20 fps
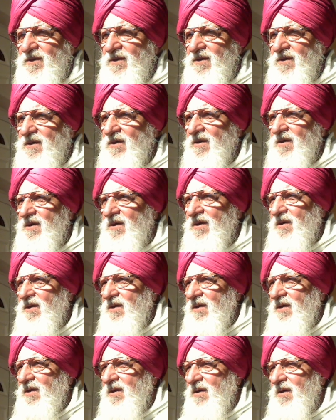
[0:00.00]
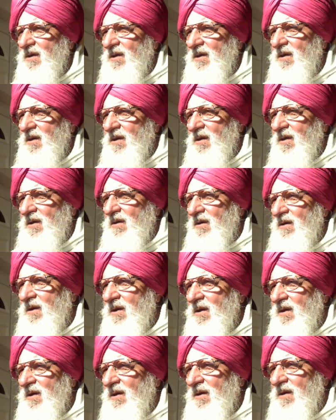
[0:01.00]

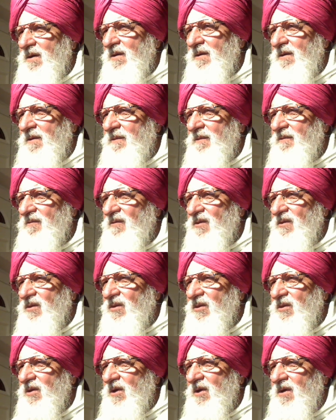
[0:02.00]
(no one is talking)